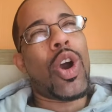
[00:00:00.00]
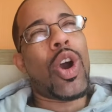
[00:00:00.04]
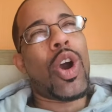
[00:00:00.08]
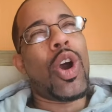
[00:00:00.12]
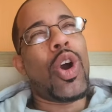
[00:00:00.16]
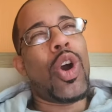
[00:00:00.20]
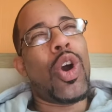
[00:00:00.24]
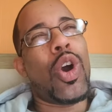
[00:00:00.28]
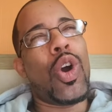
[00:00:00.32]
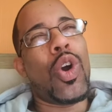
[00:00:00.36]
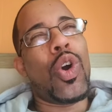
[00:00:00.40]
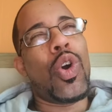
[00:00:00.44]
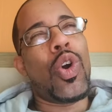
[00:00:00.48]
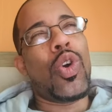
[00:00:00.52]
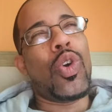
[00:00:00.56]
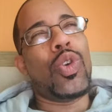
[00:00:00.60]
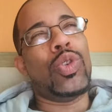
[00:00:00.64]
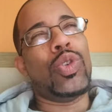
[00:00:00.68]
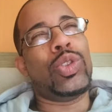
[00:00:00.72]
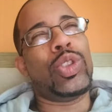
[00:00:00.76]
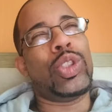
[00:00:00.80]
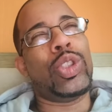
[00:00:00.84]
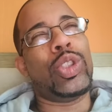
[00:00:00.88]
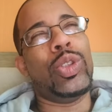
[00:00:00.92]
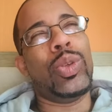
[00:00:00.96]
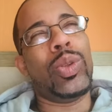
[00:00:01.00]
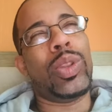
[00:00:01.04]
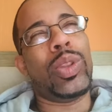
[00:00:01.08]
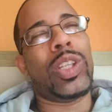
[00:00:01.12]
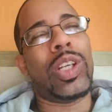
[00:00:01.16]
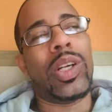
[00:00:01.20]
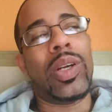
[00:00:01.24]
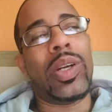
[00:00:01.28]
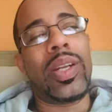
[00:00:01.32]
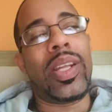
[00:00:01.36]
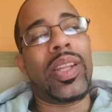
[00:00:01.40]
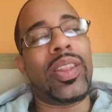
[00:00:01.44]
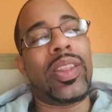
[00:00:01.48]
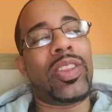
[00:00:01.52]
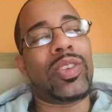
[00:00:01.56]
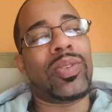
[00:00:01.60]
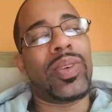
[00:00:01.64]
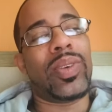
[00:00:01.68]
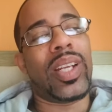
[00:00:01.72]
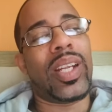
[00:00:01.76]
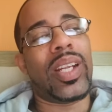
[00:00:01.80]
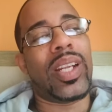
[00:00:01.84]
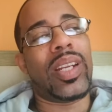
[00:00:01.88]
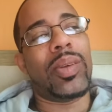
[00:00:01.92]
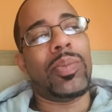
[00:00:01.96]
oh,
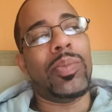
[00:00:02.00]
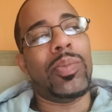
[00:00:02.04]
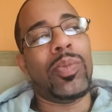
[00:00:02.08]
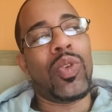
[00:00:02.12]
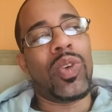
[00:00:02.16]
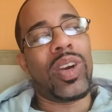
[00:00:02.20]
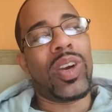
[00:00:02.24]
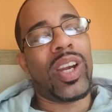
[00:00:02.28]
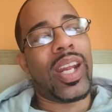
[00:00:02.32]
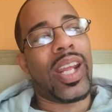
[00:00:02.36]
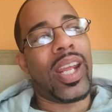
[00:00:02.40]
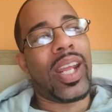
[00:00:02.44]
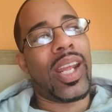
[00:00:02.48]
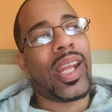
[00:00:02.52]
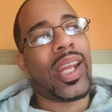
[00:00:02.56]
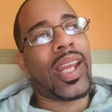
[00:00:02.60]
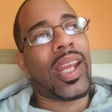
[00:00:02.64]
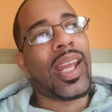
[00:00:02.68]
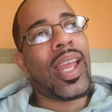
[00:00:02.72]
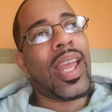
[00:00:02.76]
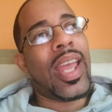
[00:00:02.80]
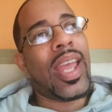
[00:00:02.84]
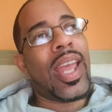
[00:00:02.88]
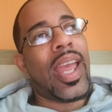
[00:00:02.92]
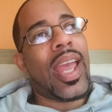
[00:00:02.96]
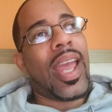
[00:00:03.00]
2.33 in the morning.